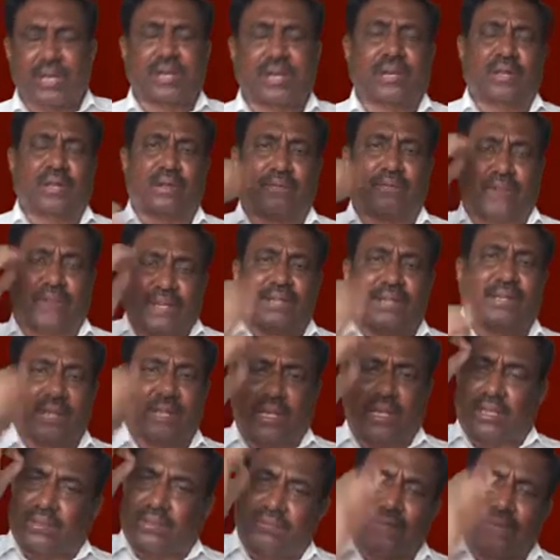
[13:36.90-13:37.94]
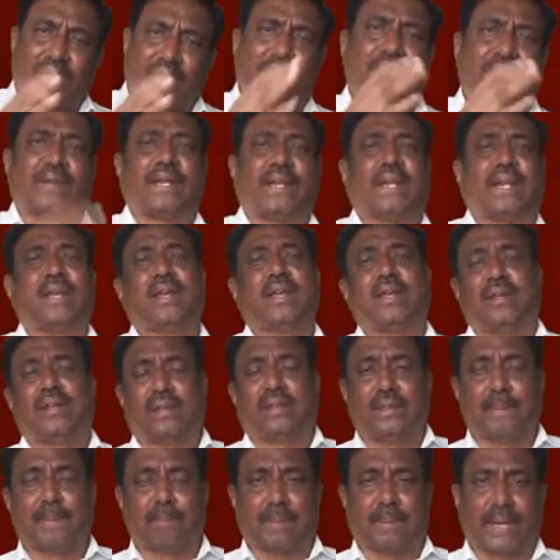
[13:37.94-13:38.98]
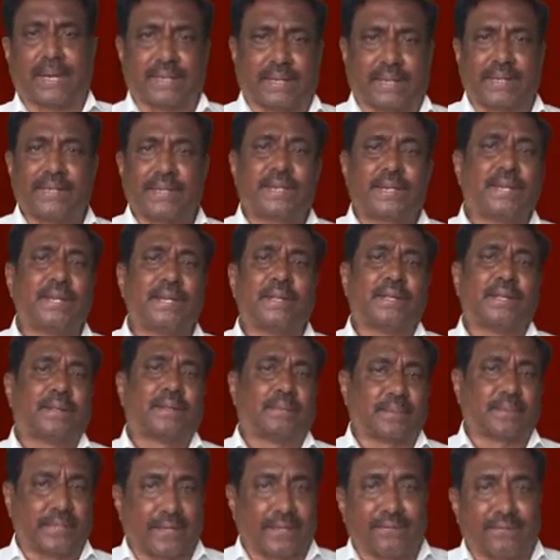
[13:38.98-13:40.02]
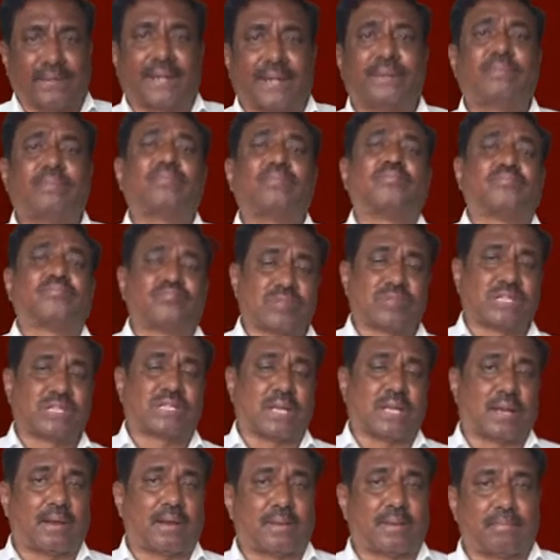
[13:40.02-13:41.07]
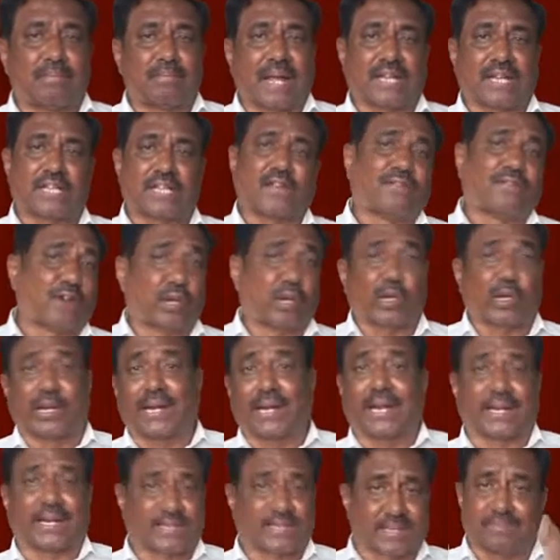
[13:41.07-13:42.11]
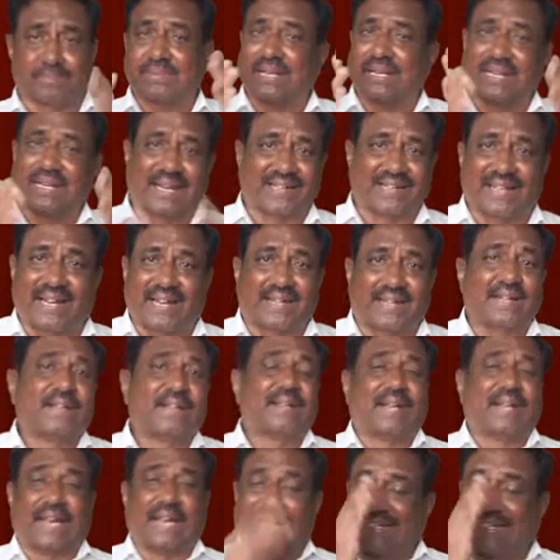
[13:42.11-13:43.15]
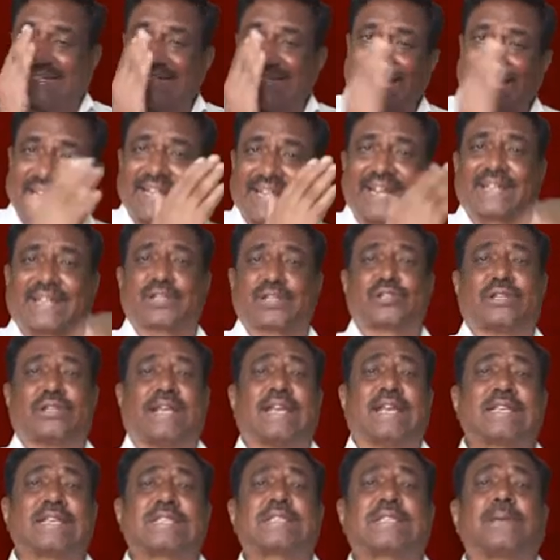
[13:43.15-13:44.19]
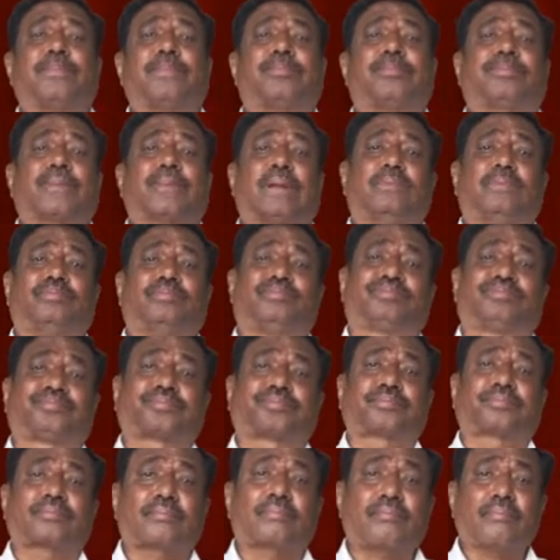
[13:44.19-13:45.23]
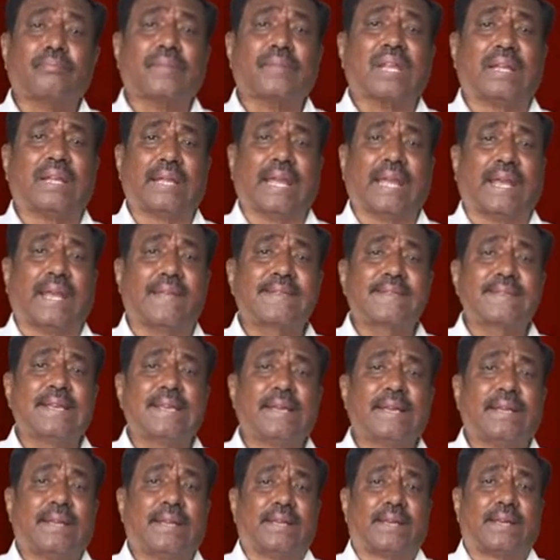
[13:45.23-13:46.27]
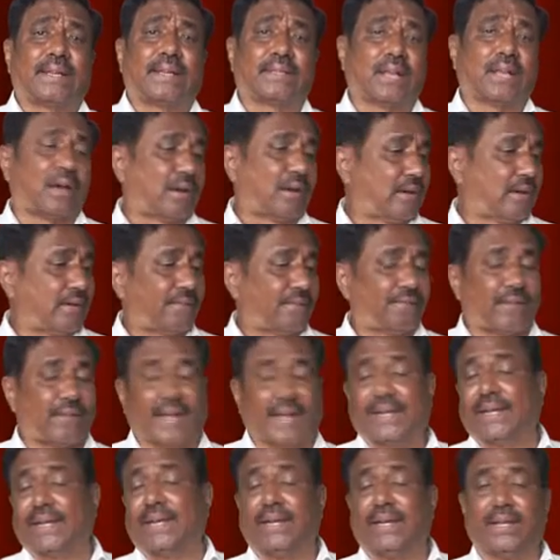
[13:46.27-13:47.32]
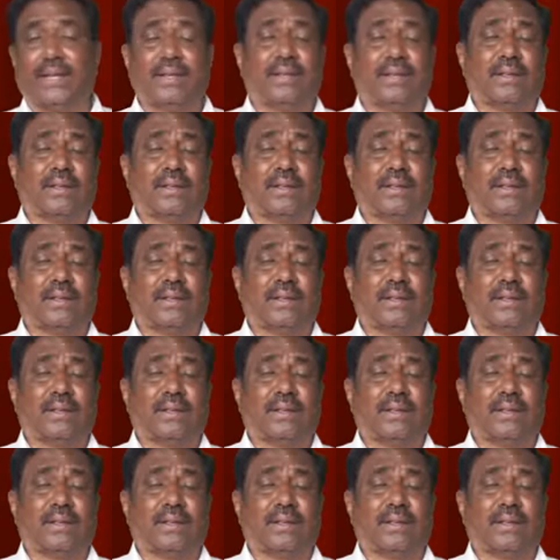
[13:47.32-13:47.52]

one is very, very important, given in the match the following or something like that. And then next to this is finally